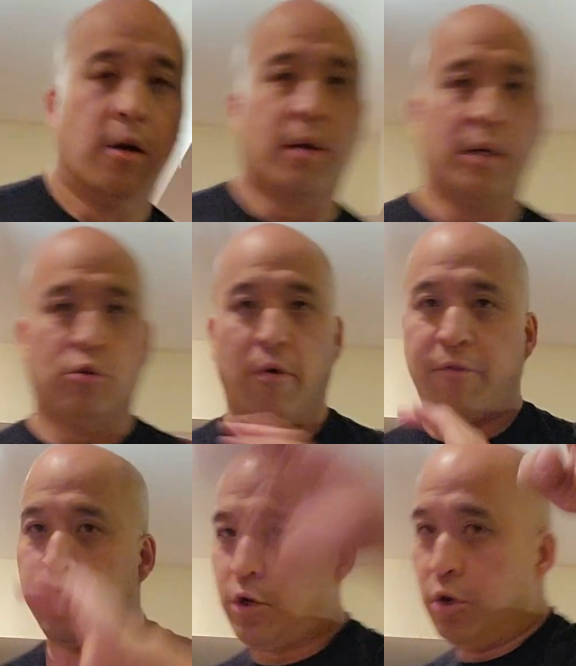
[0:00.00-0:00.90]
okay. So a
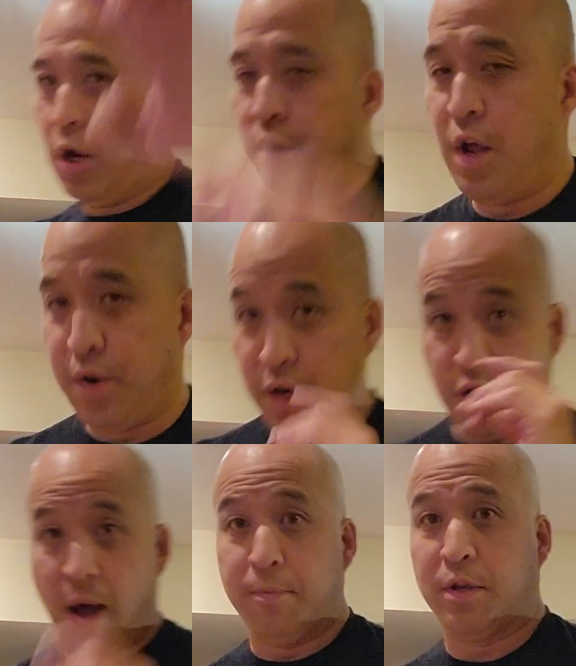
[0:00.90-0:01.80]
very good another
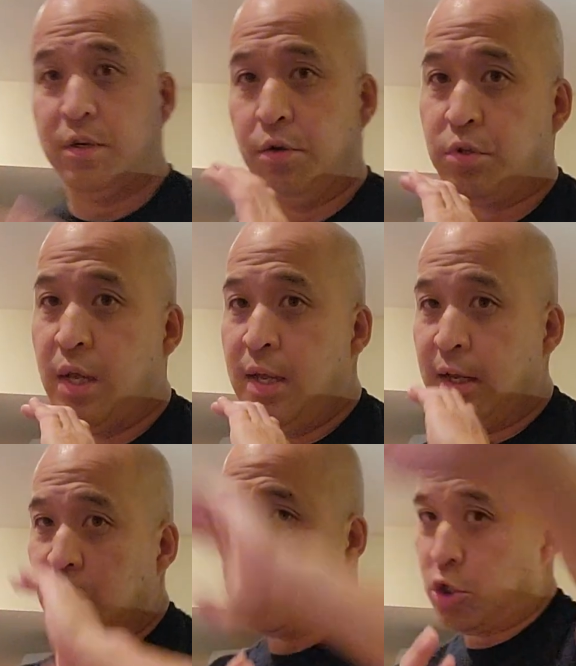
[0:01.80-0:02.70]
combo you can use
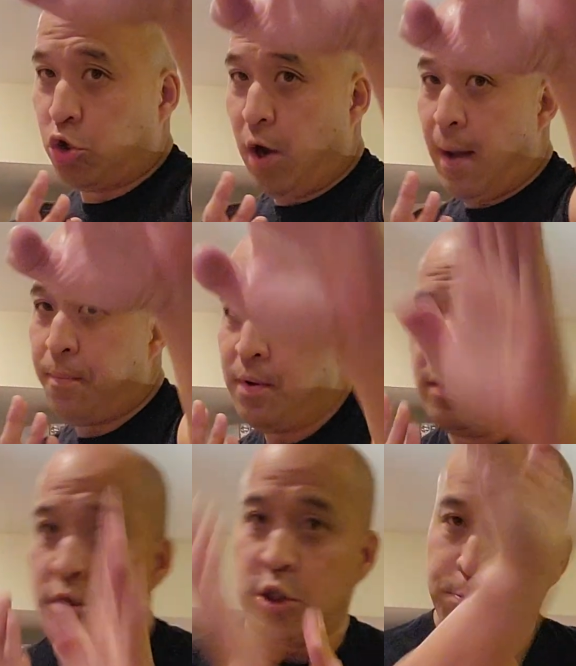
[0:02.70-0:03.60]
is chop
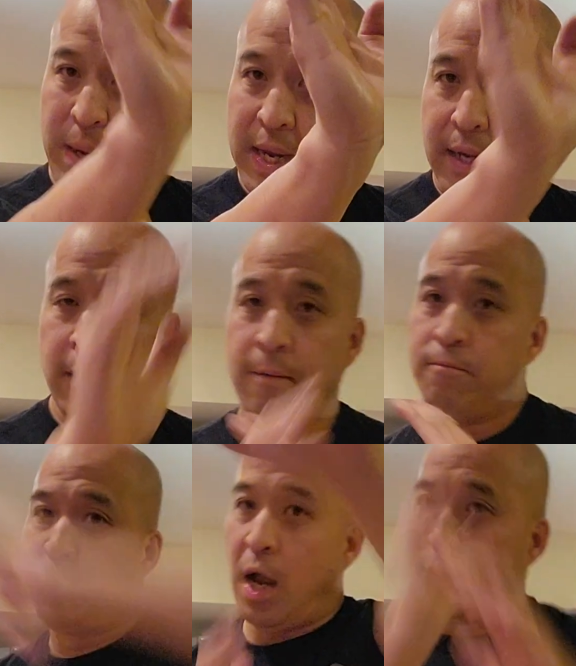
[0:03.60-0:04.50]
spade,
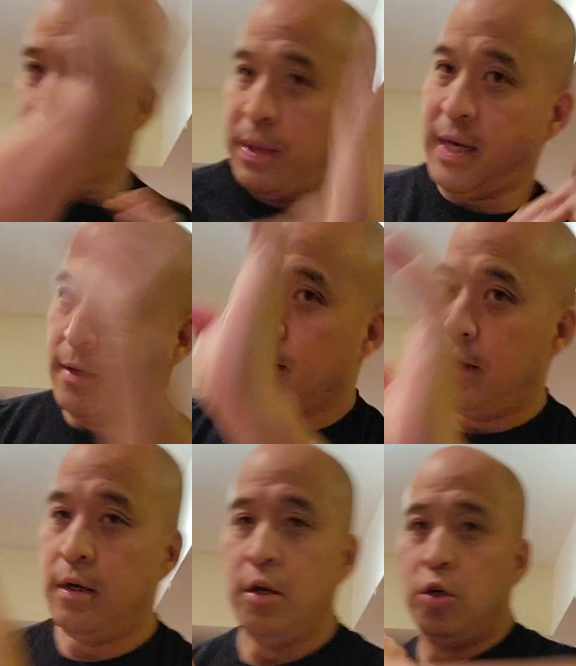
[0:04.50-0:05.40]
chop spade,
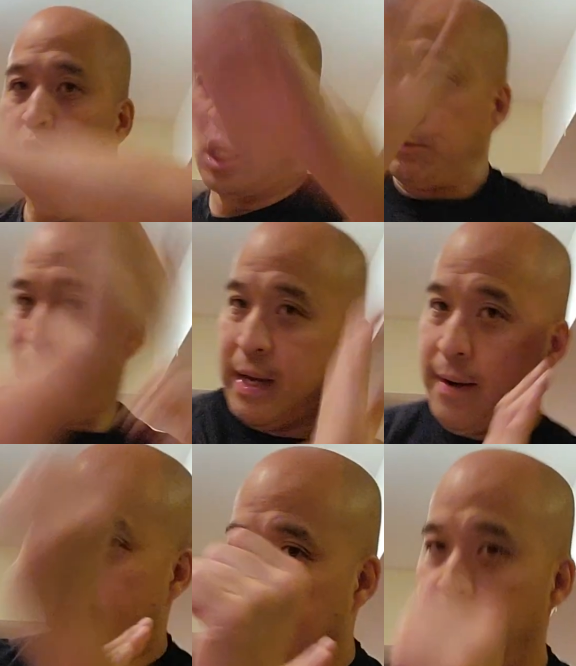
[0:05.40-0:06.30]
chop
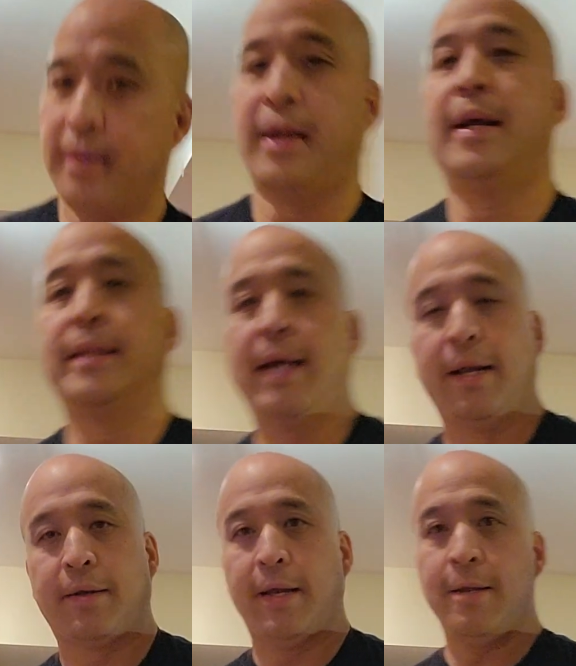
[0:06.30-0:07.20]
spade, and like
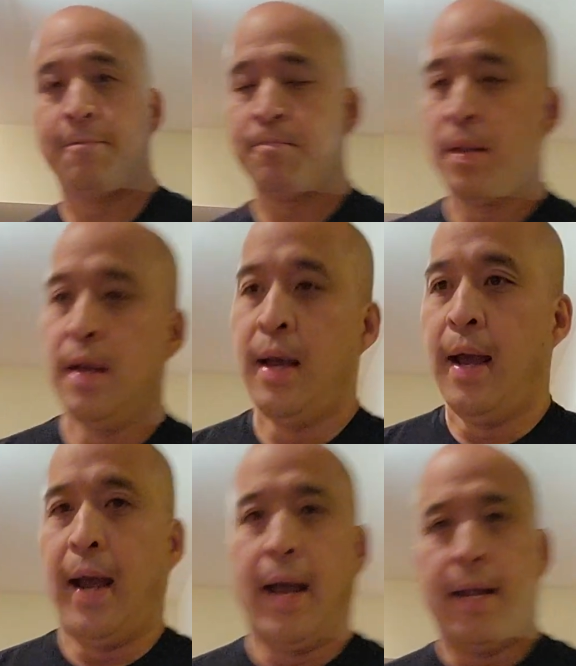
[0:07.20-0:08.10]
that. Okay.
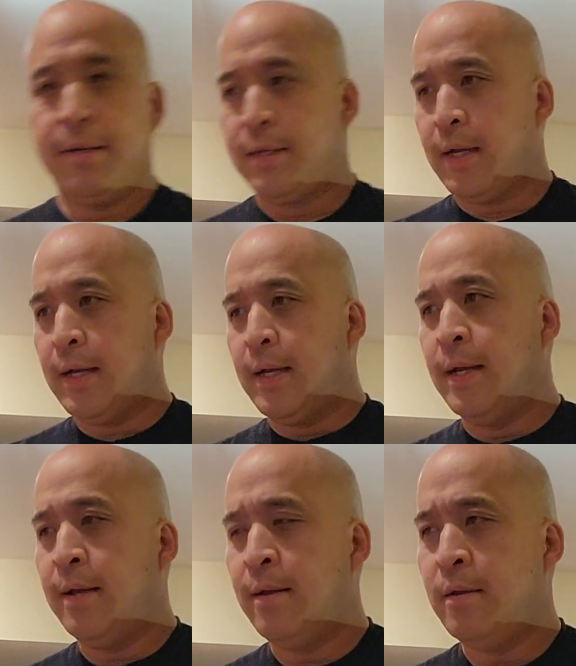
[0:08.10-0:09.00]
And
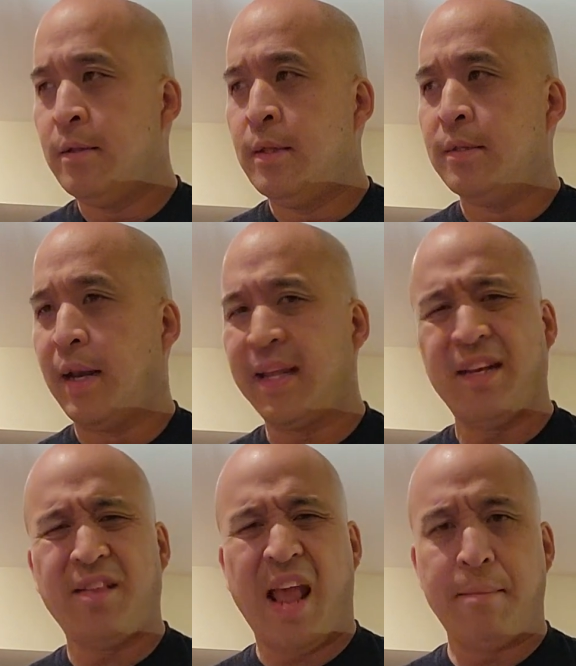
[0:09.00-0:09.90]
did I get
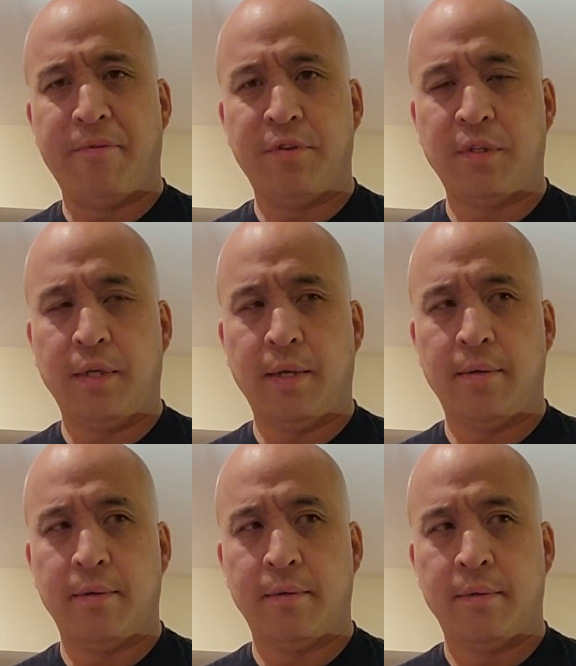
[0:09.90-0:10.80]
into the hammer fist yet?
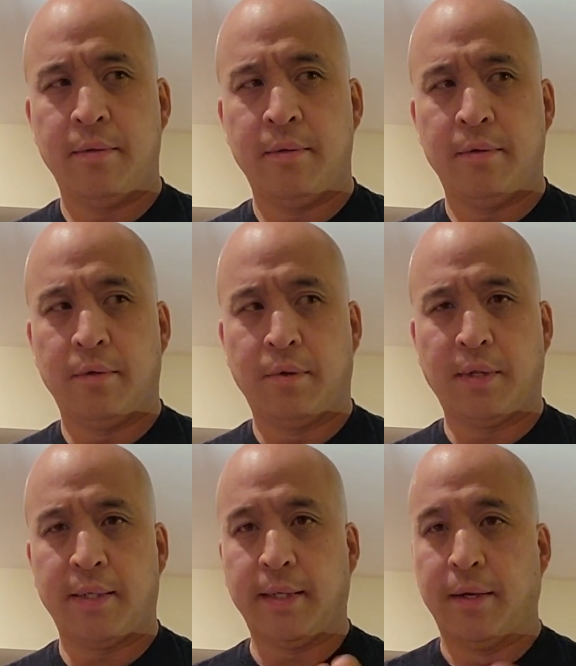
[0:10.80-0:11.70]
I don't
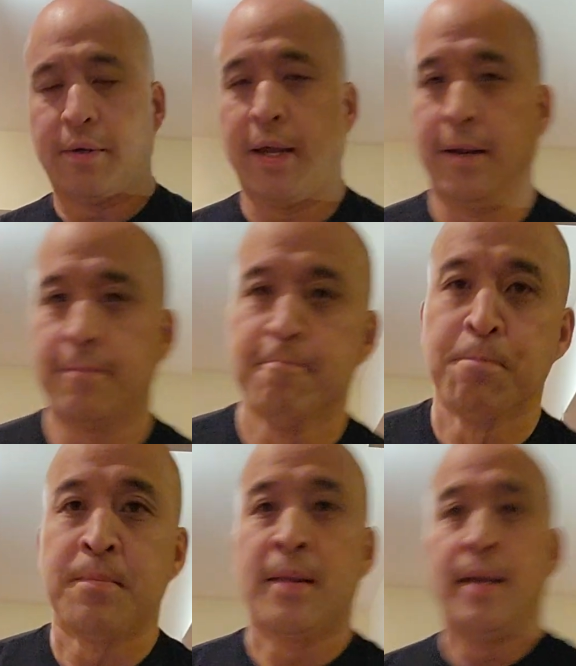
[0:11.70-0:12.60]
think I did. Okay.
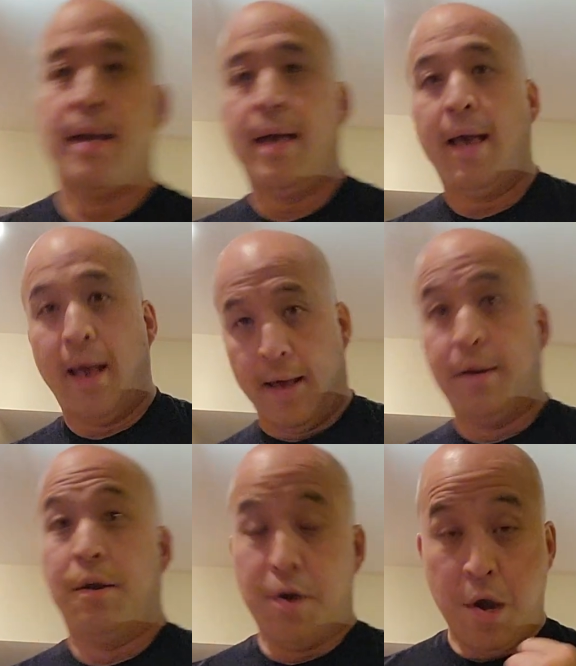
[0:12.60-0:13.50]
And
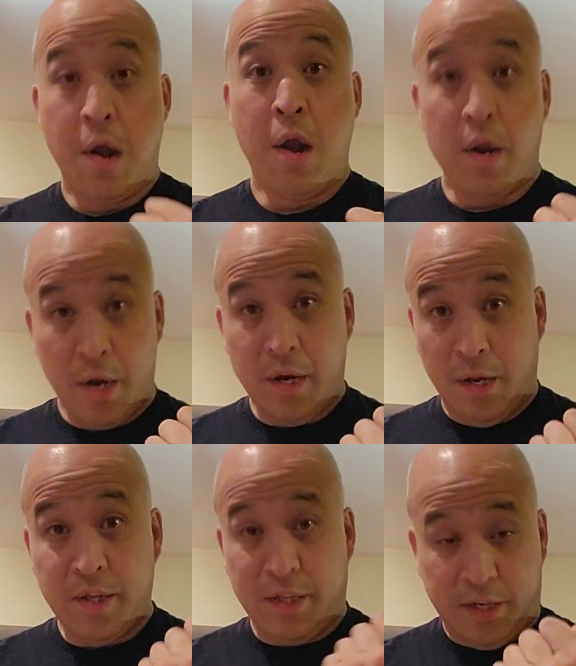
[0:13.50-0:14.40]

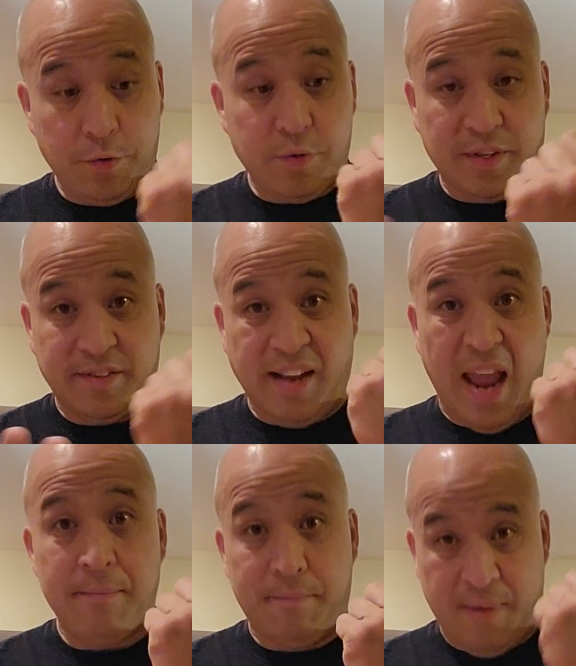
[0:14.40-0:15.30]
another thing do is the
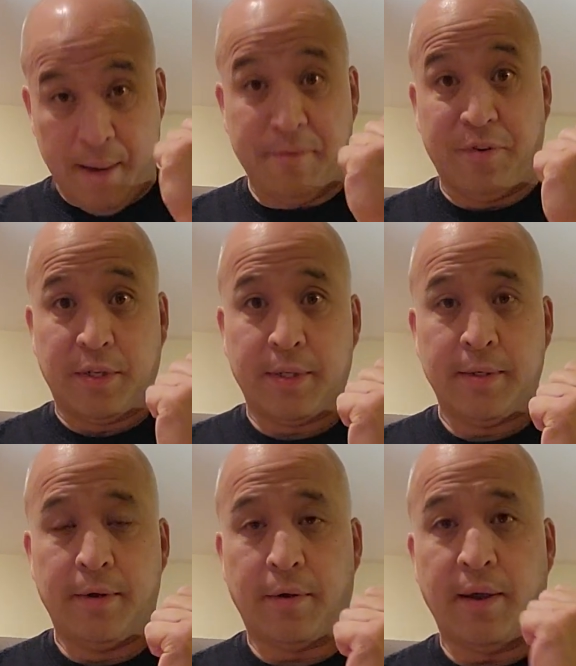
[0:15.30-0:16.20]
hammer fist.
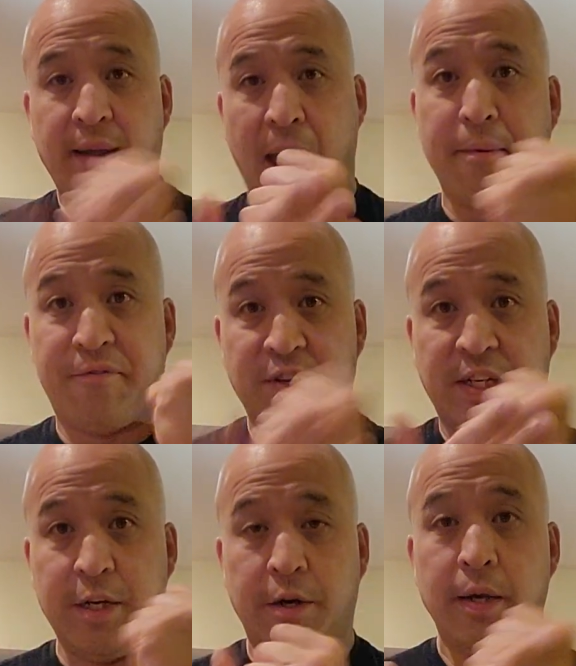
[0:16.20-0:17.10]
Okay, hammer fist
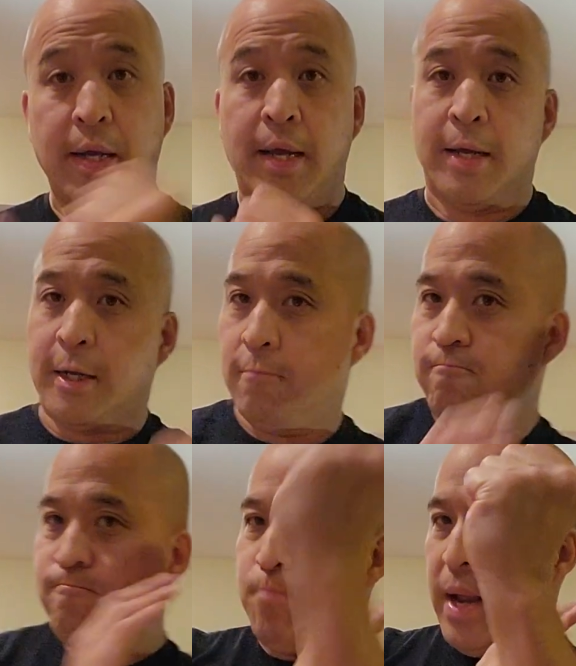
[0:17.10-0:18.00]
here can
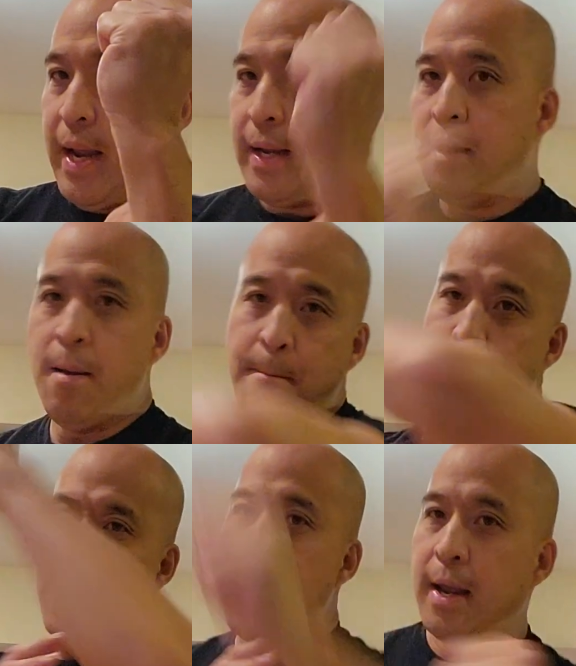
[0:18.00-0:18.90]
bang,
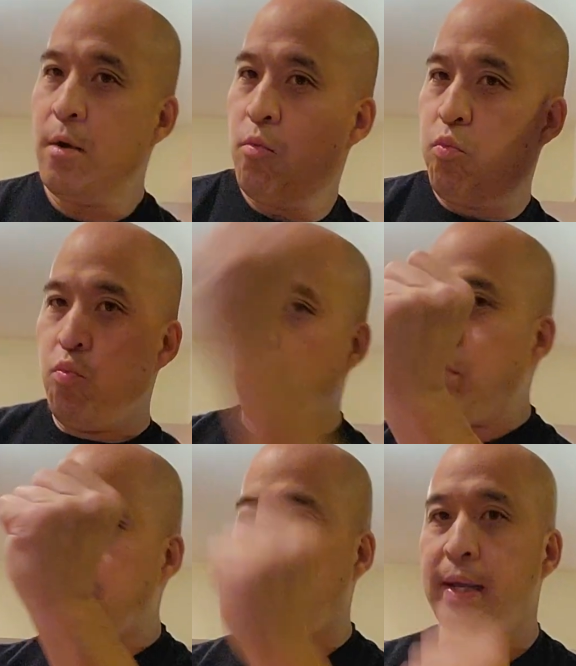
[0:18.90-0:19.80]
bang.
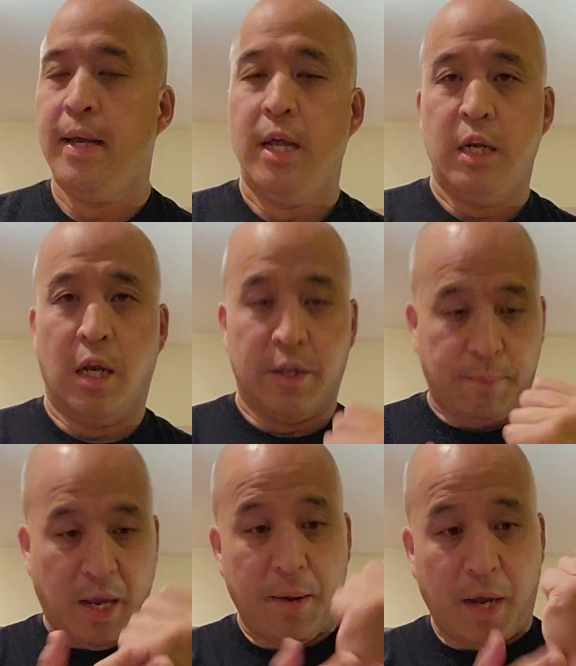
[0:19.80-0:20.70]
Okay, now
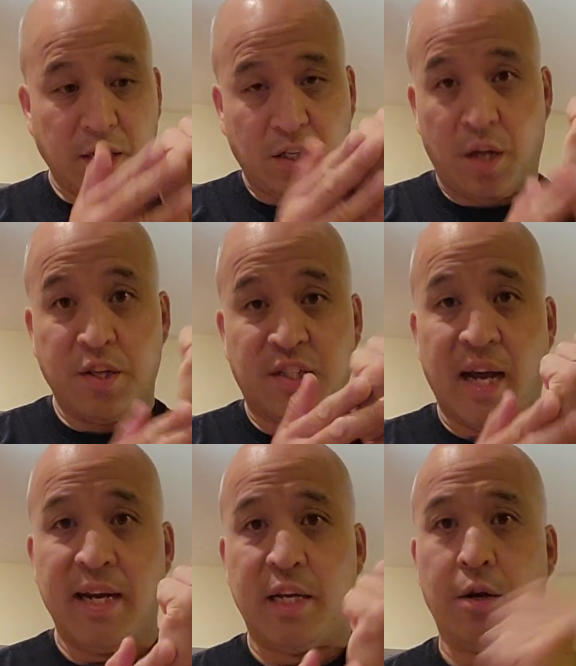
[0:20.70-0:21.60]
because it's on the
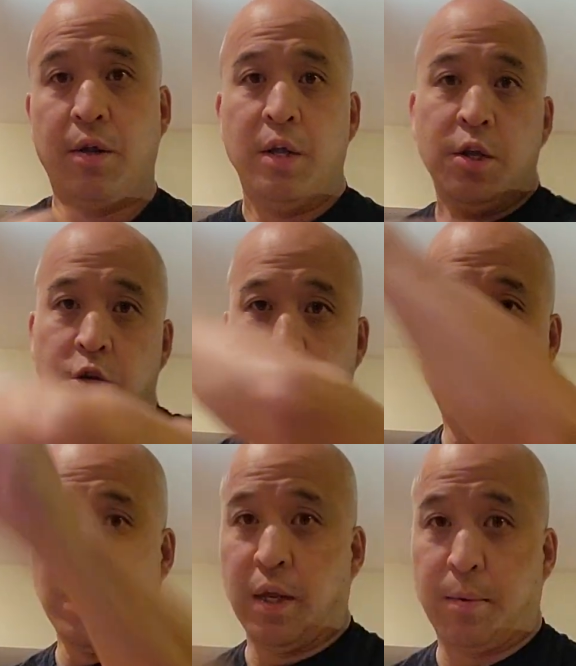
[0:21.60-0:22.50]
side here,
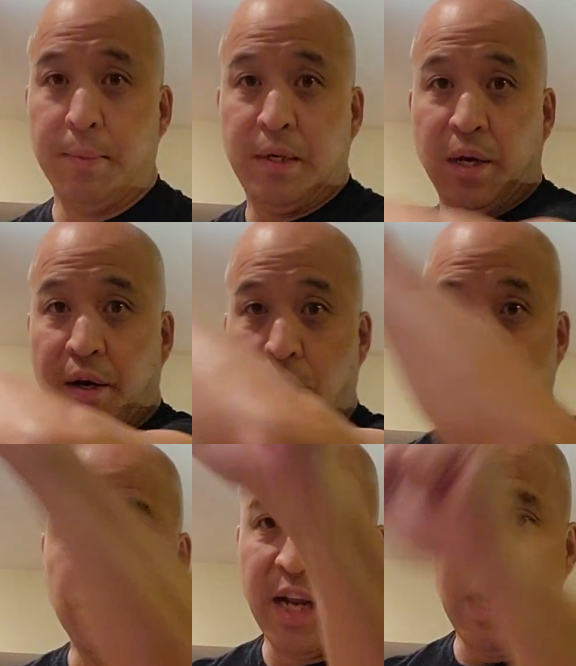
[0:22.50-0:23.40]
it can be done in a
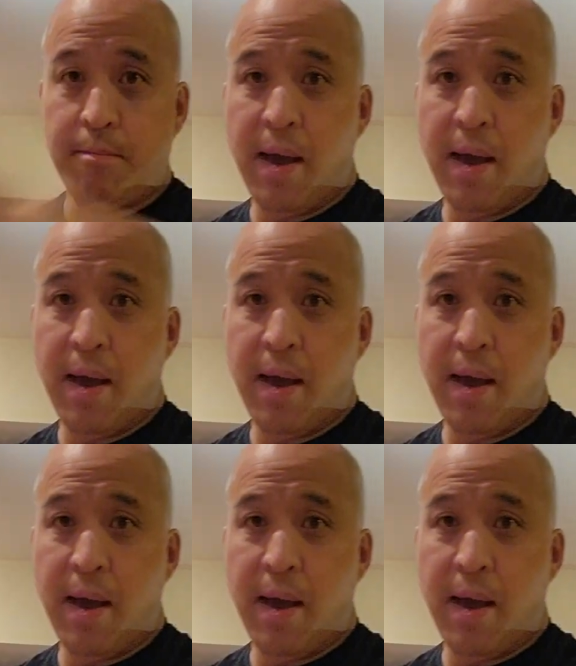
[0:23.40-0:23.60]
rotating